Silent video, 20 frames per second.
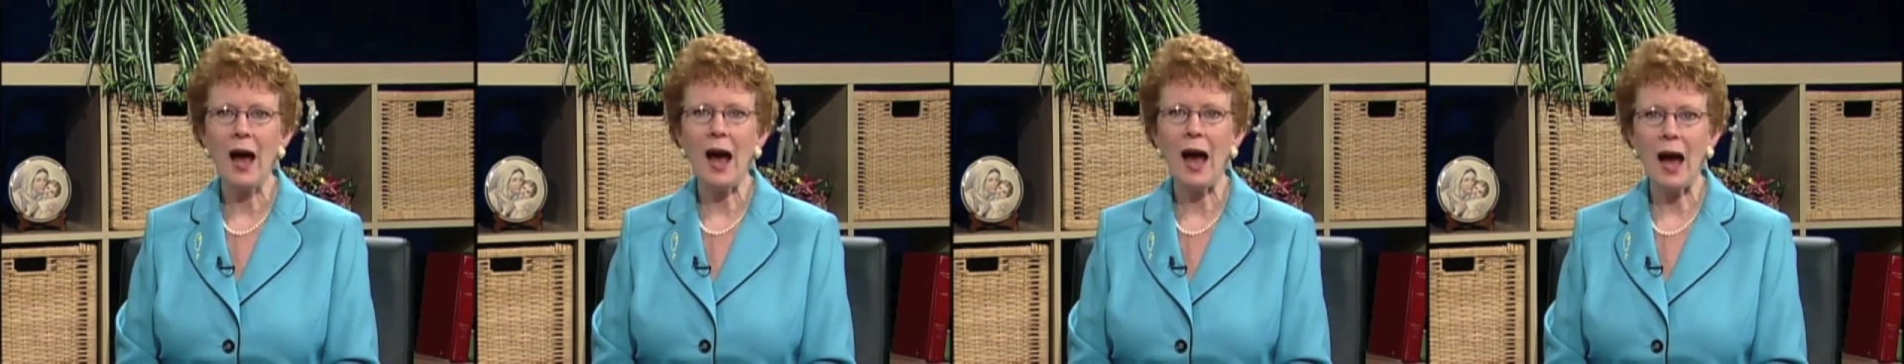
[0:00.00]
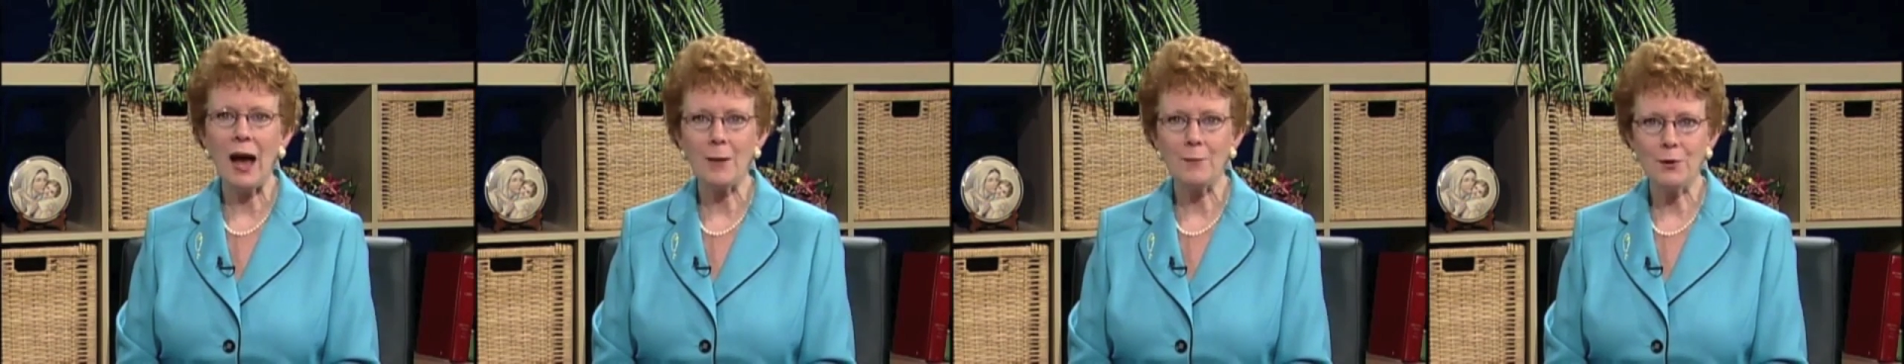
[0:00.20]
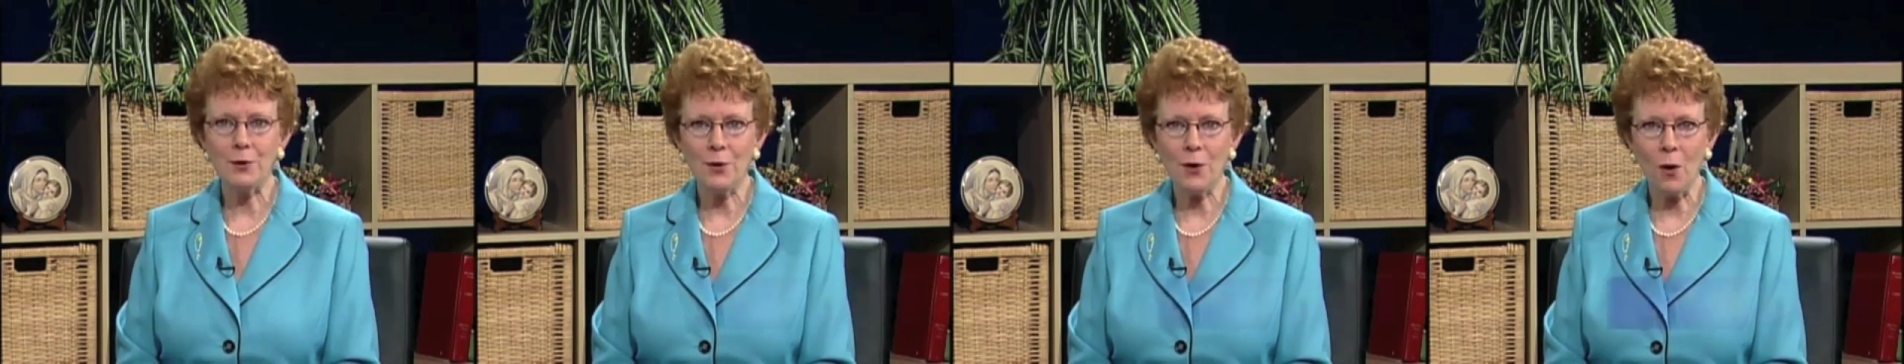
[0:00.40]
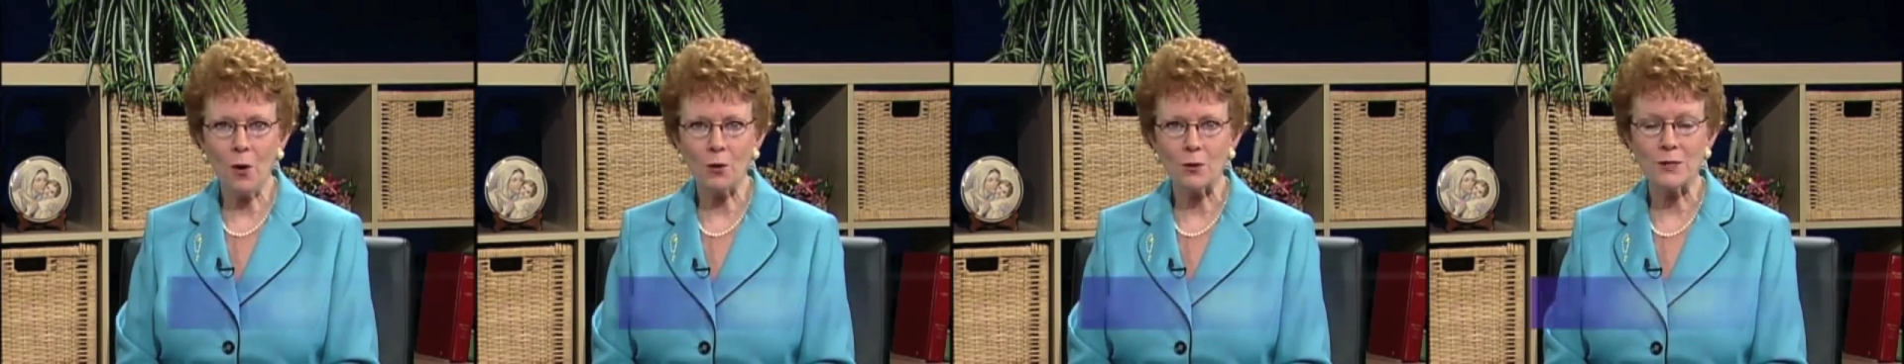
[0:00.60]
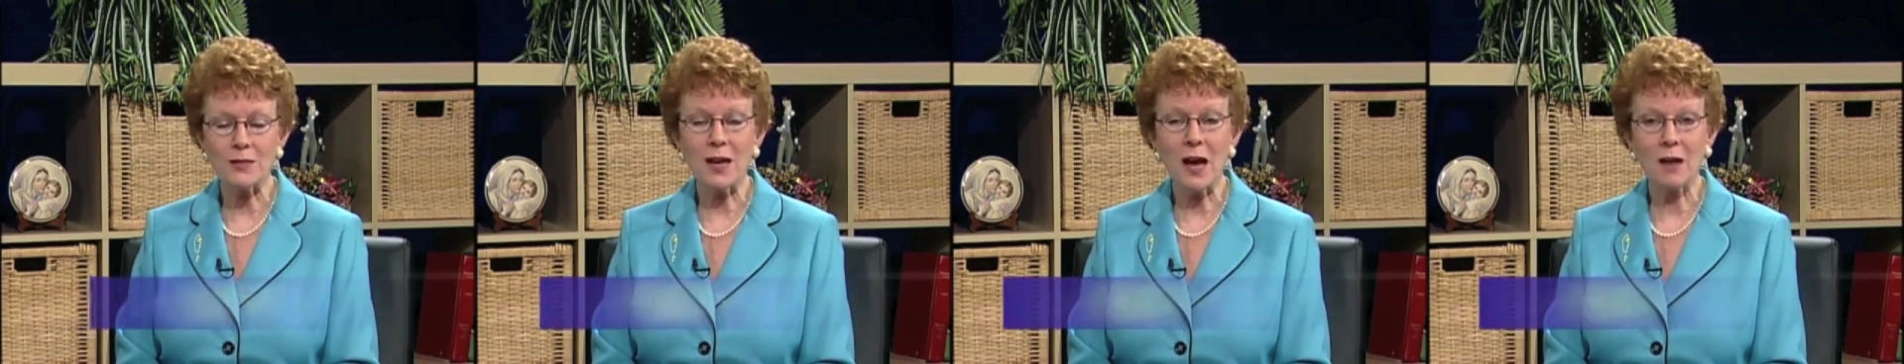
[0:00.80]
I'm your
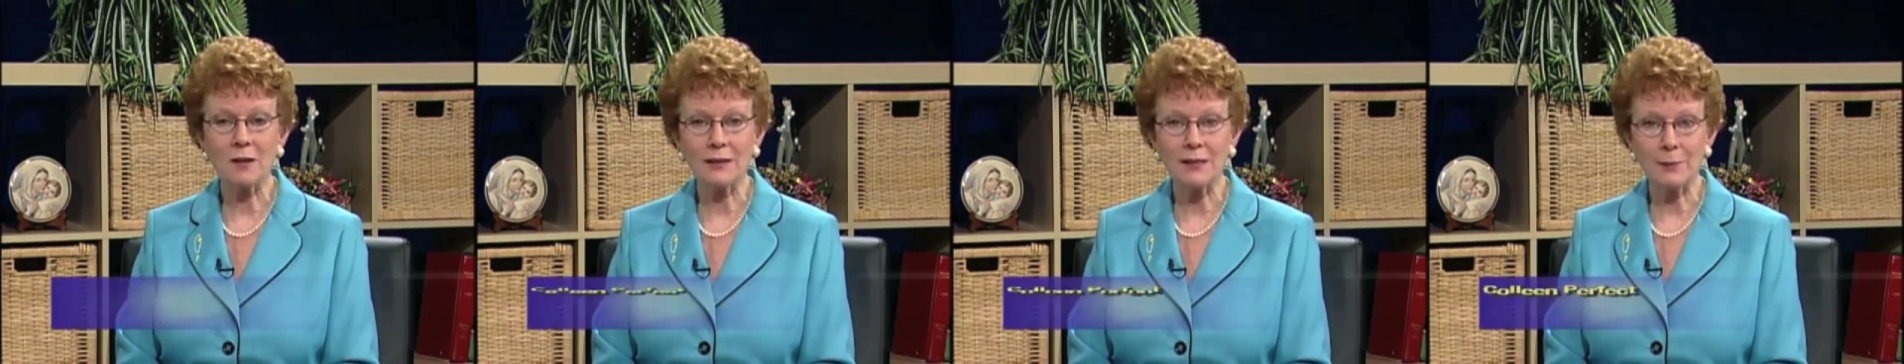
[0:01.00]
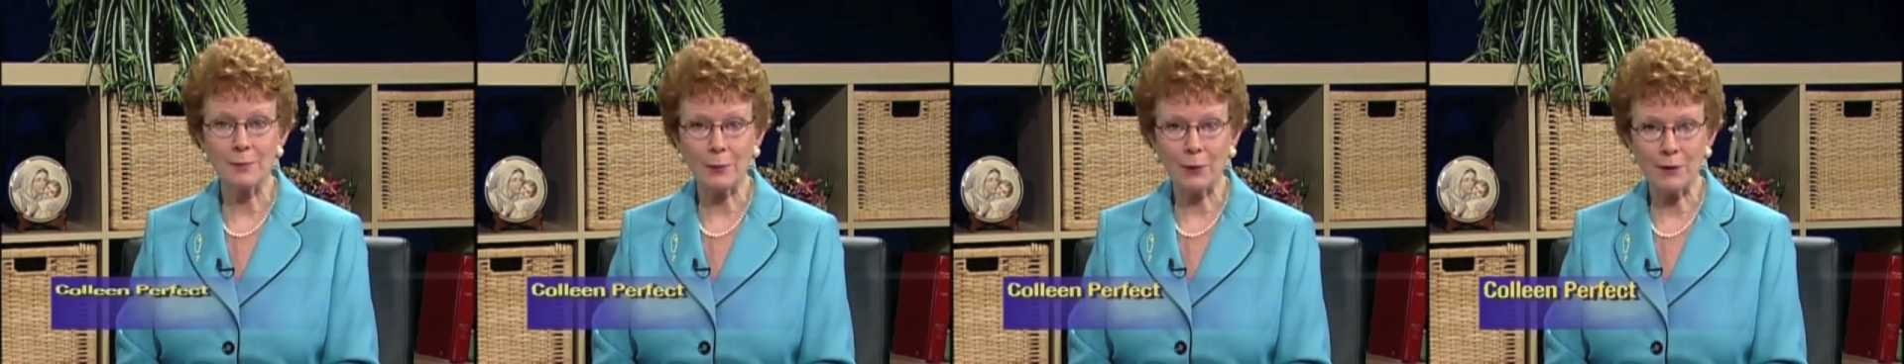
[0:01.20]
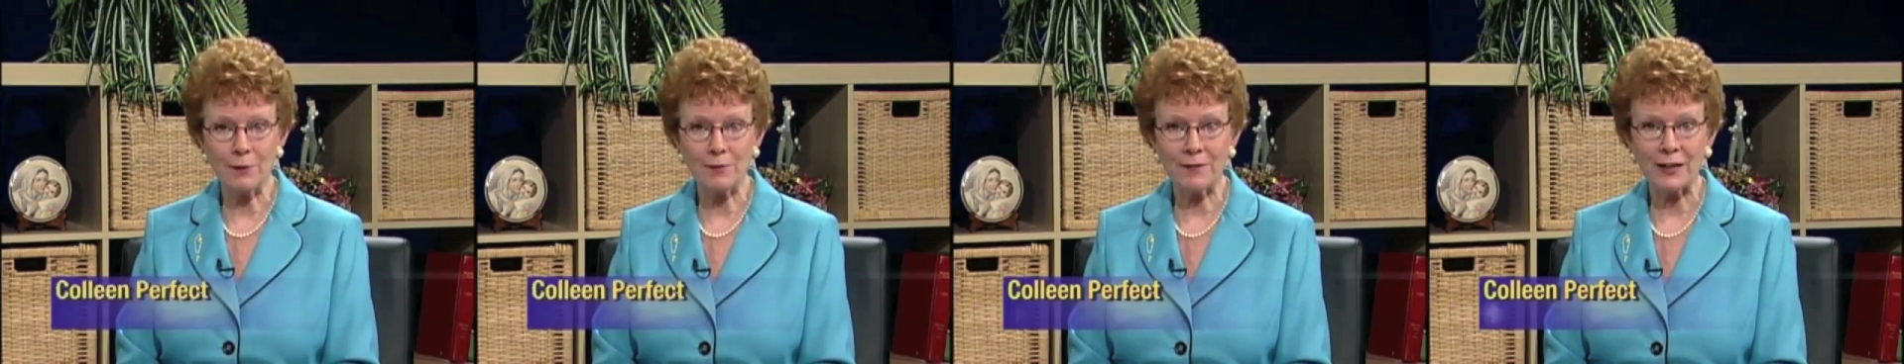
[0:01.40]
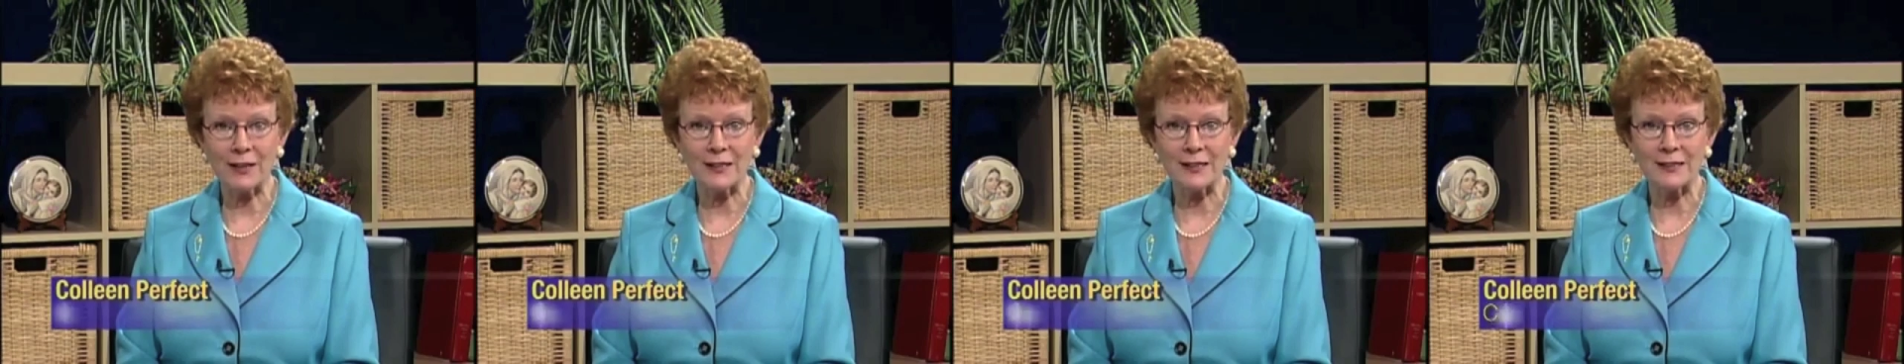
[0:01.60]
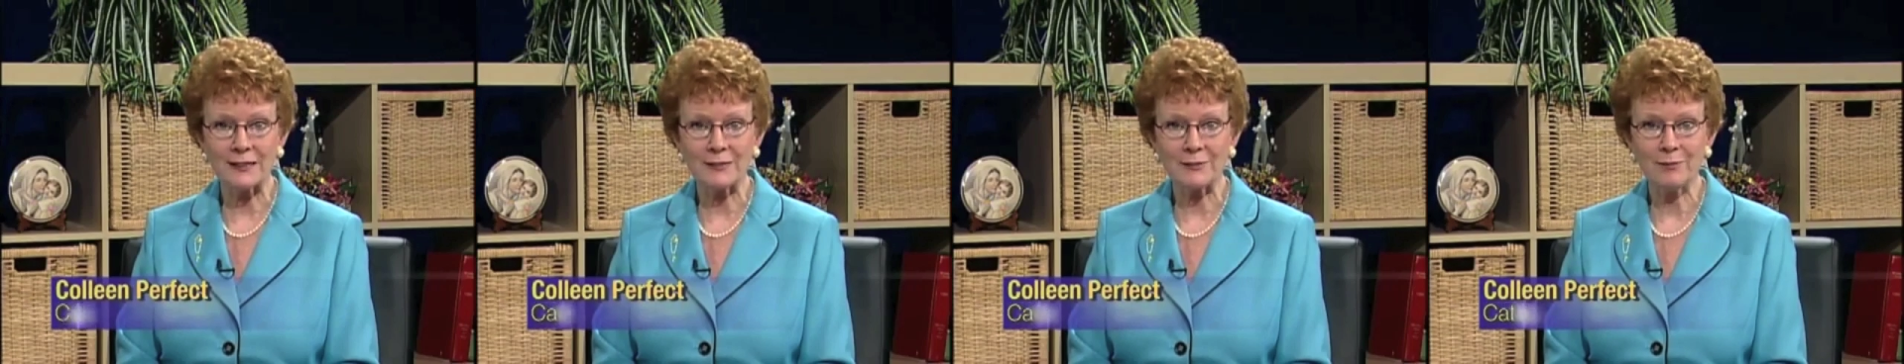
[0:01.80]
host, Colleen
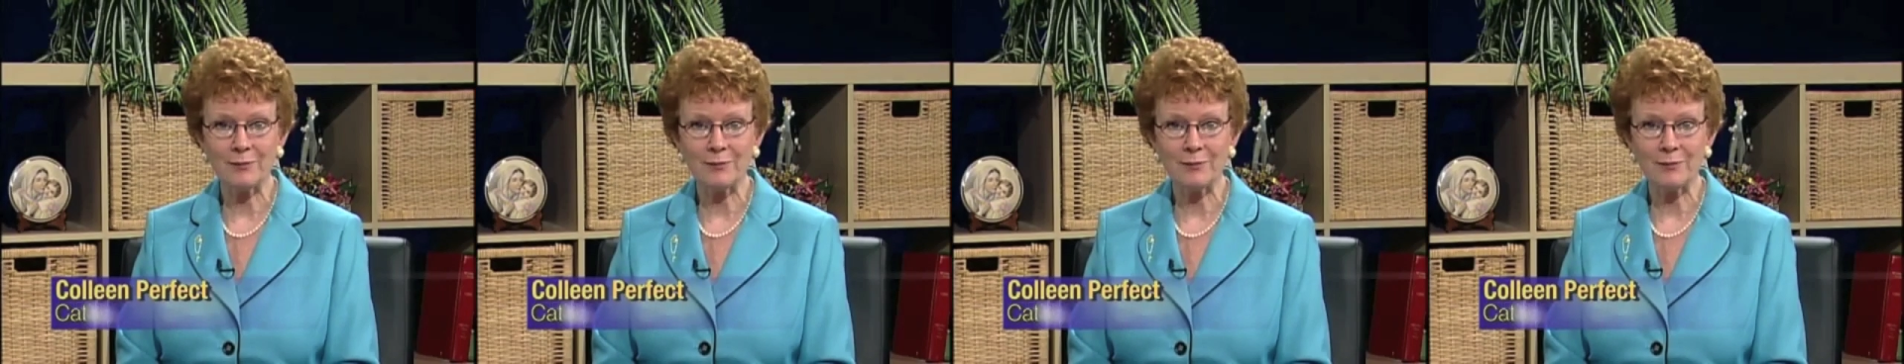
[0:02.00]
Perfect.